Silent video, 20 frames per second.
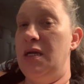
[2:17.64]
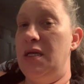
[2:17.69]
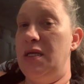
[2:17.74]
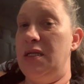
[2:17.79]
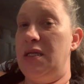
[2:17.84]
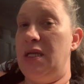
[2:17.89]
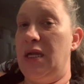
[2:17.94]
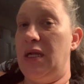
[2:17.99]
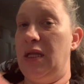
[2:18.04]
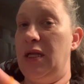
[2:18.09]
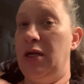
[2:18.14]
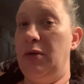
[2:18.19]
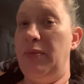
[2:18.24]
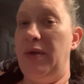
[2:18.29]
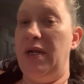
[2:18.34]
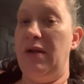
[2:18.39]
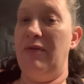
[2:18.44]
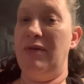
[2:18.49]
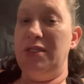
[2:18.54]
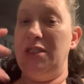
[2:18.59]
did a little bit
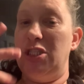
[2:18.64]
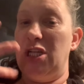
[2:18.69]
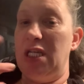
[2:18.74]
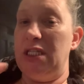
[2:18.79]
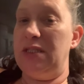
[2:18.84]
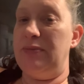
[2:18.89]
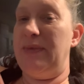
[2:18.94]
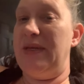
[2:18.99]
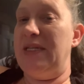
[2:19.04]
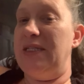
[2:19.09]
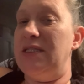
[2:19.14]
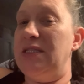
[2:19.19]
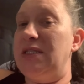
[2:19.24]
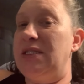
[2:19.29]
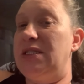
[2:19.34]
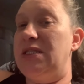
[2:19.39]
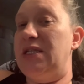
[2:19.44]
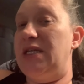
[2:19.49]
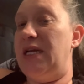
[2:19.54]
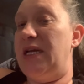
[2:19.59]
of
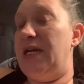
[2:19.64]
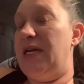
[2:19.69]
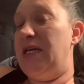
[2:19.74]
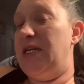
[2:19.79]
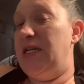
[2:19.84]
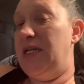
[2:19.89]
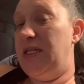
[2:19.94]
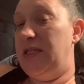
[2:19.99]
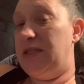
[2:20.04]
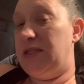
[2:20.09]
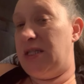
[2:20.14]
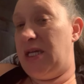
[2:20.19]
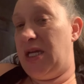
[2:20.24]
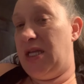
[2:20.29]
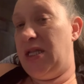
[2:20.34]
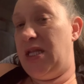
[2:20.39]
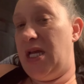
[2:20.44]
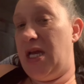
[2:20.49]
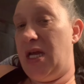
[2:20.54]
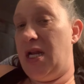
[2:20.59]
adjustments, and he
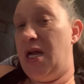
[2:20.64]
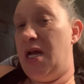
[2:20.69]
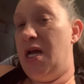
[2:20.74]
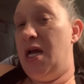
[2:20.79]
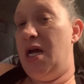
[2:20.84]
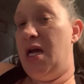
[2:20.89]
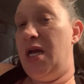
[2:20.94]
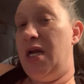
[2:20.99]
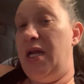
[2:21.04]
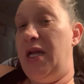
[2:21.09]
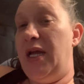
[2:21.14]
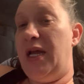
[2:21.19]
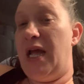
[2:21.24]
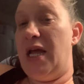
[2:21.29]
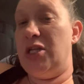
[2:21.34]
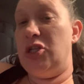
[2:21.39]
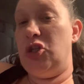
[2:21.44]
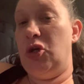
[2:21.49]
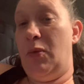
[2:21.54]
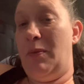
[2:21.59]
said that he
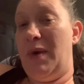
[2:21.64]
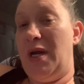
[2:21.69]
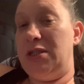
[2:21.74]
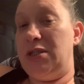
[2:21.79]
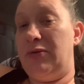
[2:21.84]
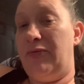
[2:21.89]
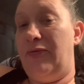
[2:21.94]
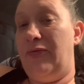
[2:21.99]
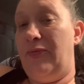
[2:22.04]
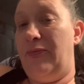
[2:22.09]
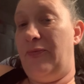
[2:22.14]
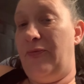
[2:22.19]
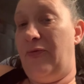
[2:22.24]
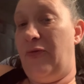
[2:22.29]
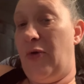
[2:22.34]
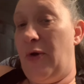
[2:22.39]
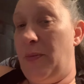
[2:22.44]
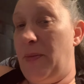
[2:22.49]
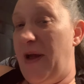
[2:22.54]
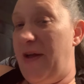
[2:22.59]
can't do much
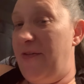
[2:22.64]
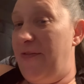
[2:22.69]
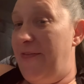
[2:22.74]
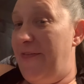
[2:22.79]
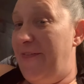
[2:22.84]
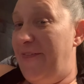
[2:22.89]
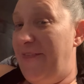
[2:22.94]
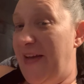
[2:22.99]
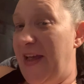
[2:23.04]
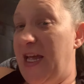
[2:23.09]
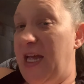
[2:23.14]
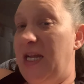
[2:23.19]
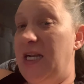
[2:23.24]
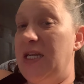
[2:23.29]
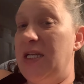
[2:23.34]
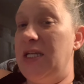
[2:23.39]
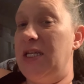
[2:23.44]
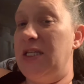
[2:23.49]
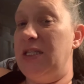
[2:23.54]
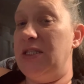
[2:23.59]
for my fit
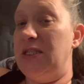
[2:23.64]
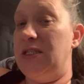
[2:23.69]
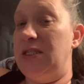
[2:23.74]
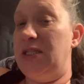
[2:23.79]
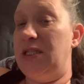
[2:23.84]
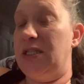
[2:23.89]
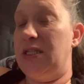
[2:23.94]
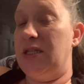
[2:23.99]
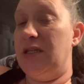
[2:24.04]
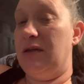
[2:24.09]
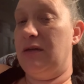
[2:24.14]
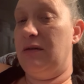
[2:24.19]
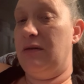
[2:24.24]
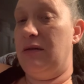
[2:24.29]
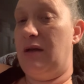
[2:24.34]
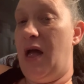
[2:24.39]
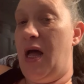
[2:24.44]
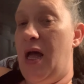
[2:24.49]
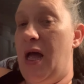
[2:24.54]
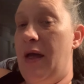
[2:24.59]
until
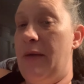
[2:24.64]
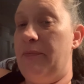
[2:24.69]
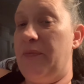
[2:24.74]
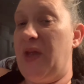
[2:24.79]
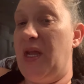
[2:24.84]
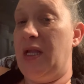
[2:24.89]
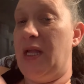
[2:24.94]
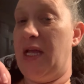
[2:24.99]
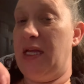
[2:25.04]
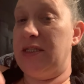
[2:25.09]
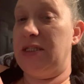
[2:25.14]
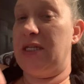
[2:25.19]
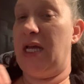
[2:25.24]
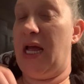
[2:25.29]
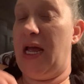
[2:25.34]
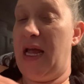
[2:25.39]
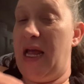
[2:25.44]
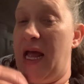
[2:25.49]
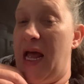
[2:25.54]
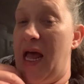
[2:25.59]
unless
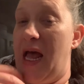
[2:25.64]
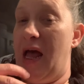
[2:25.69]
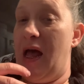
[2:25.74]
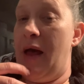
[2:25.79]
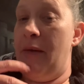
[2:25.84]
I